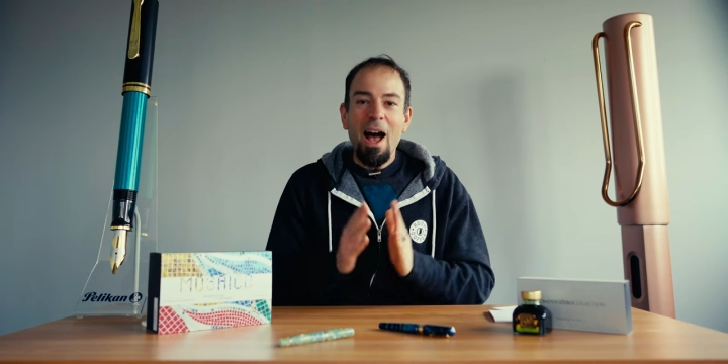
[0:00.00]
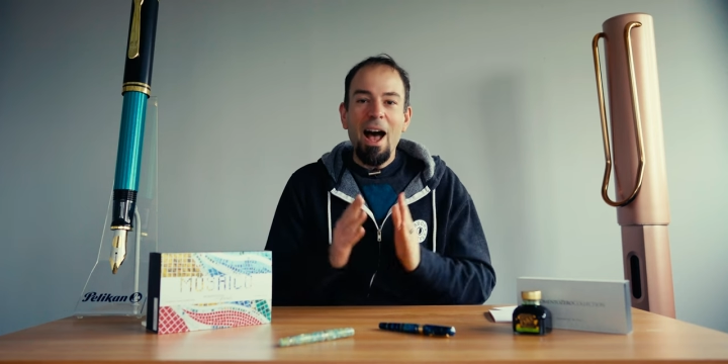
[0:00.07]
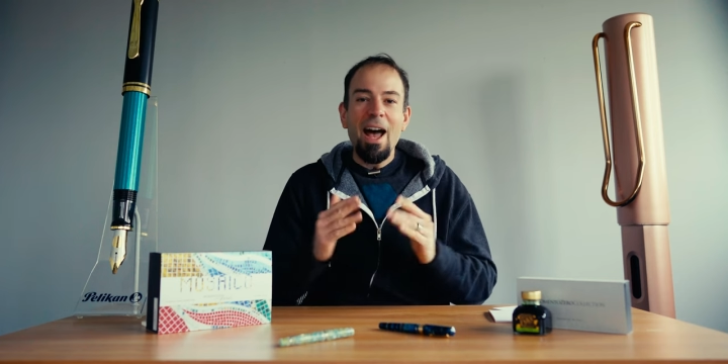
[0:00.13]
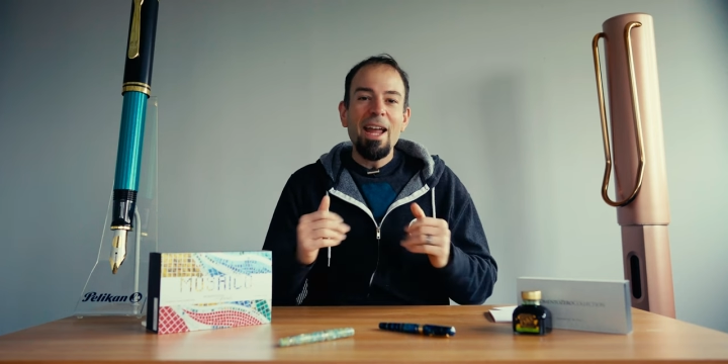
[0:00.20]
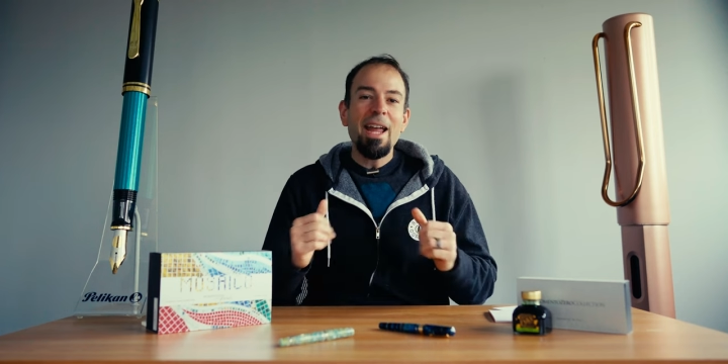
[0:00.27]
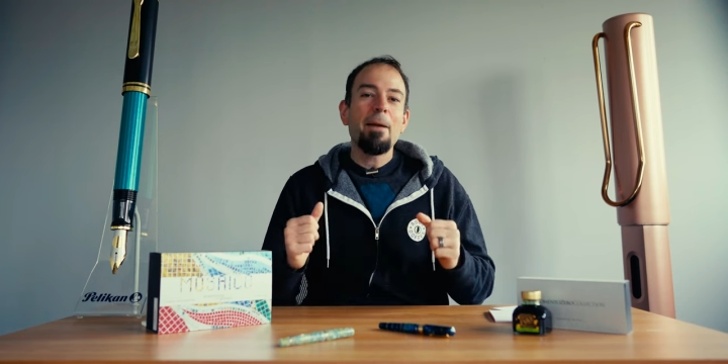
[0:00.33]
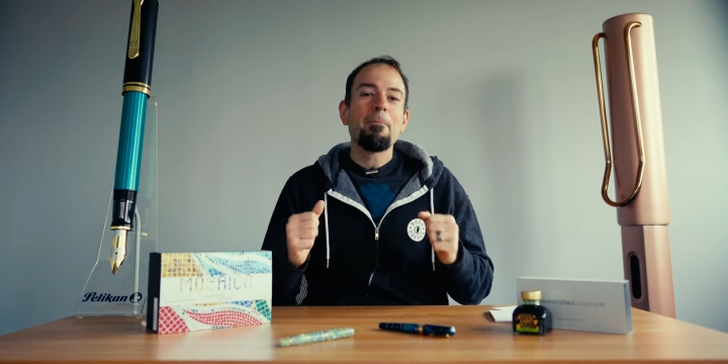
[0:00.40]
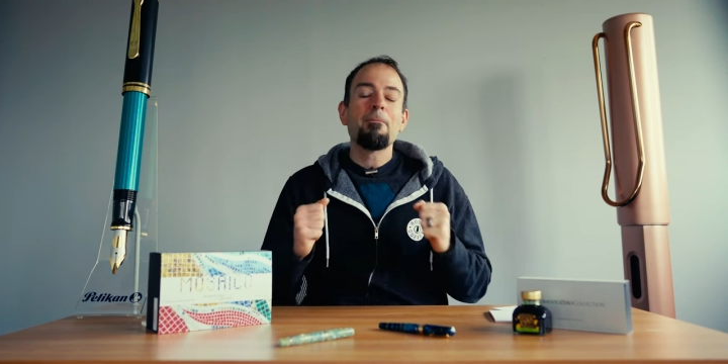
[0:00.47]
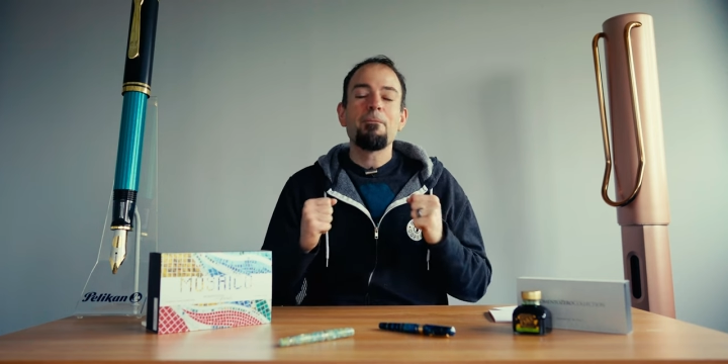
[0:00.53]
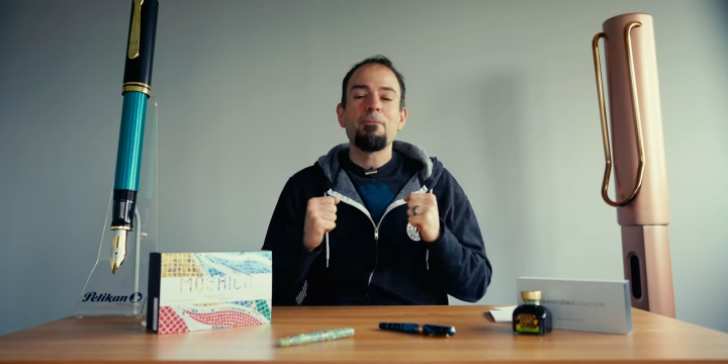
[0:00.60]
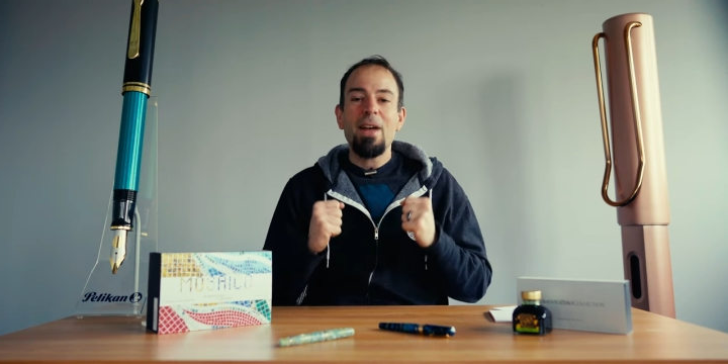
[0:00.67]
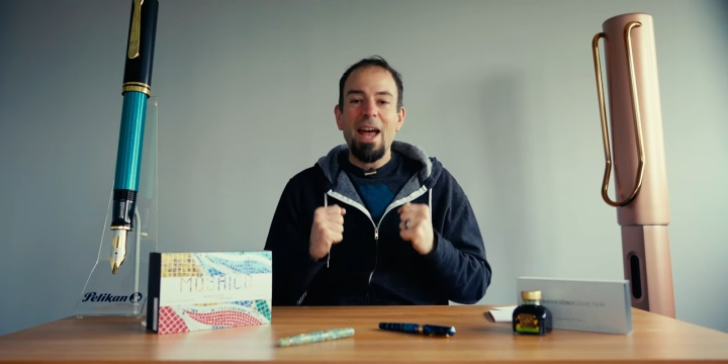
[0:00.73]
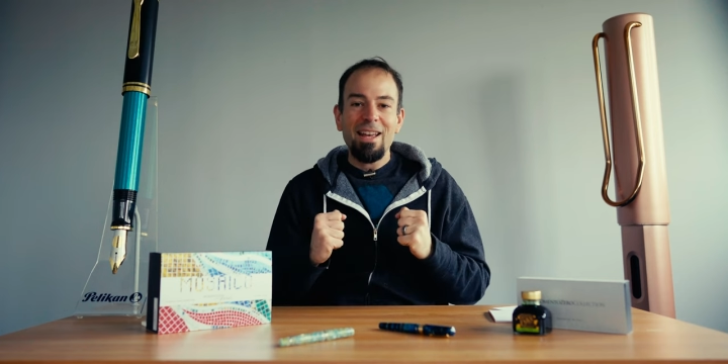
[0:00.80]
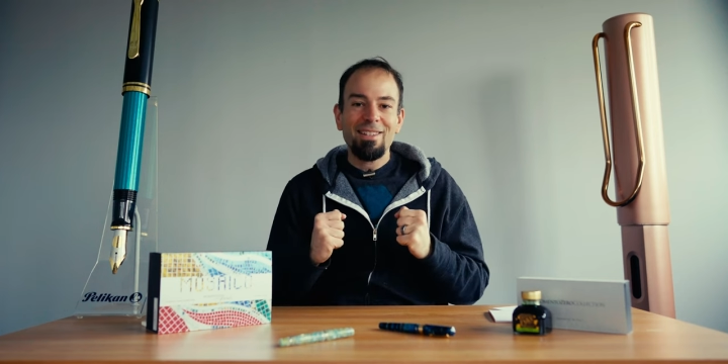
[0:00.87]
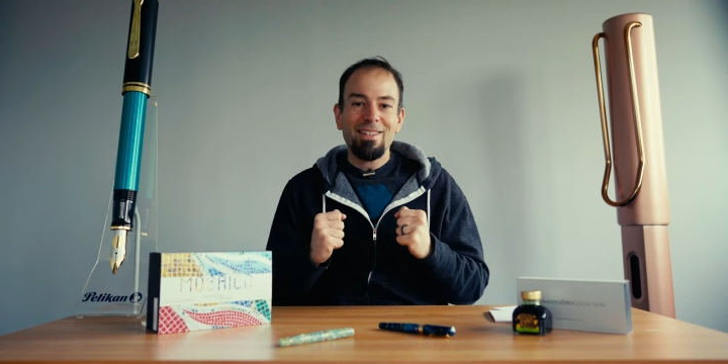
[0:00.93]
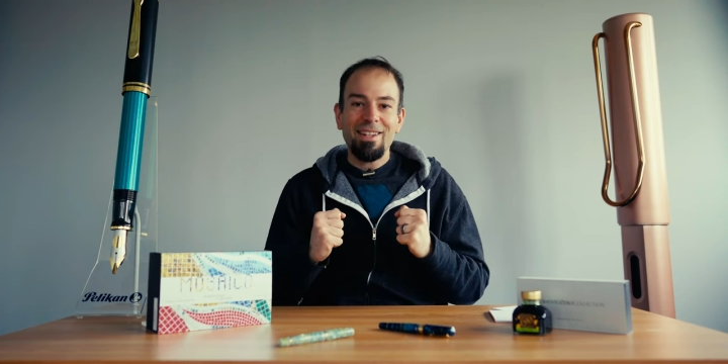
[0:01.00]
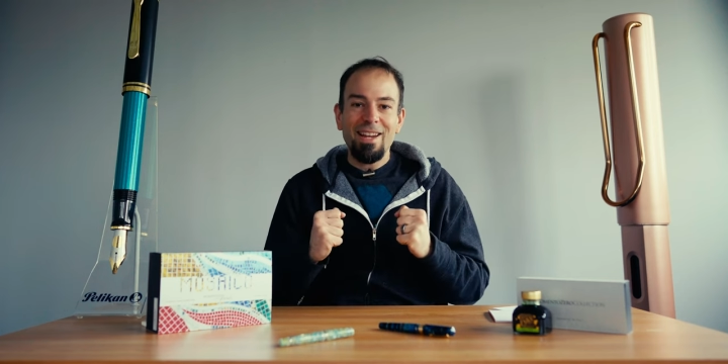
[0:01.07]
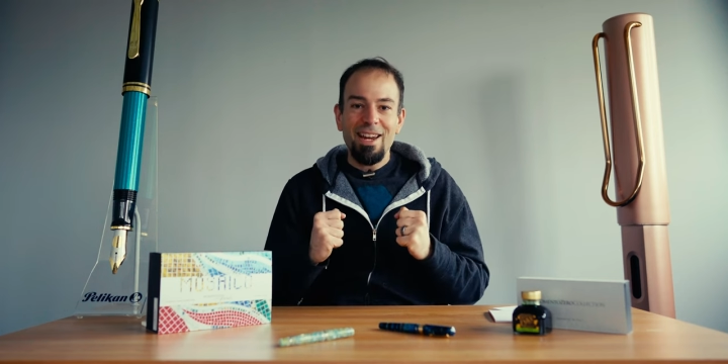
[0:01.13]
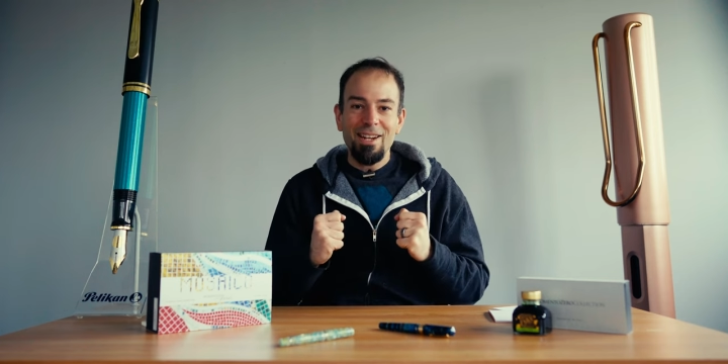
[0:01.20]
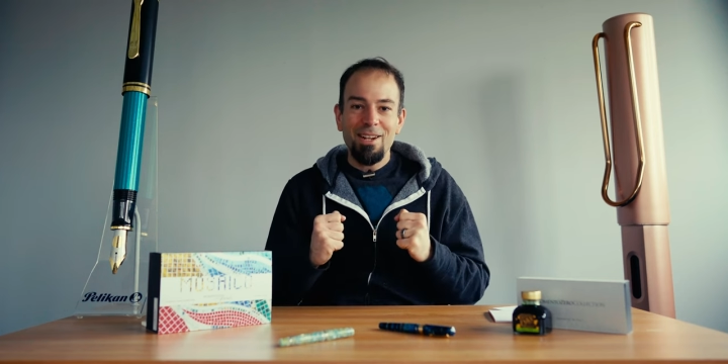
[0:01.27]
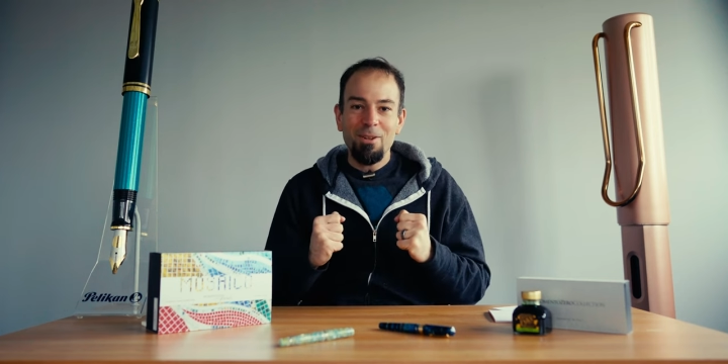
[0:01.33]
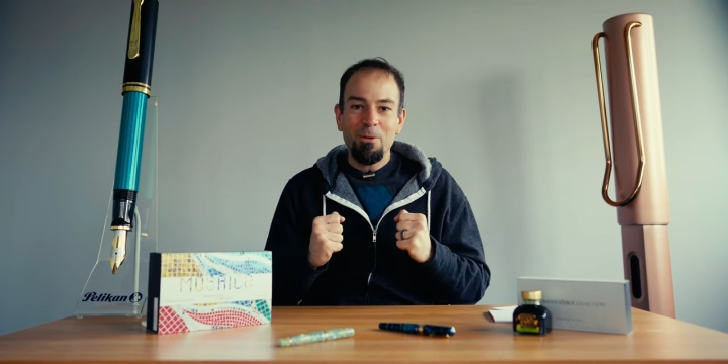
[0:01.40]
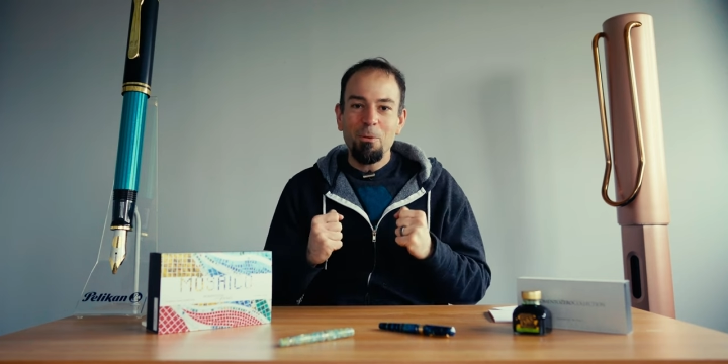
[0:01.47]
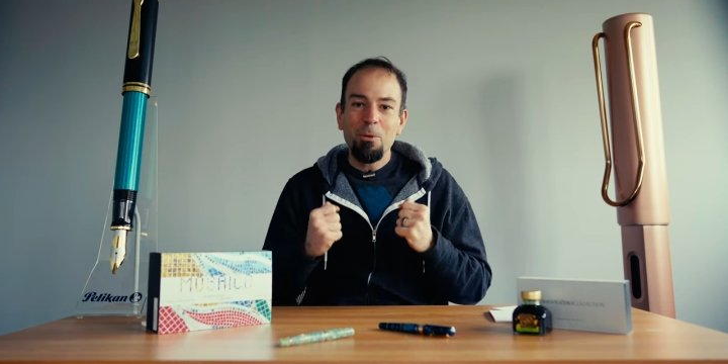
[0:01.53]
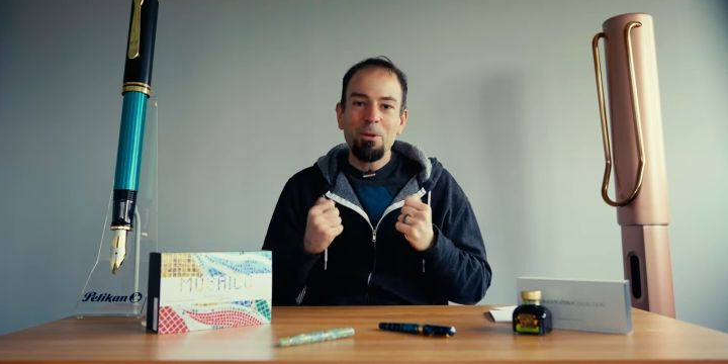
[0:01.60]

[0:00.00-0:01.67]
I am fascinated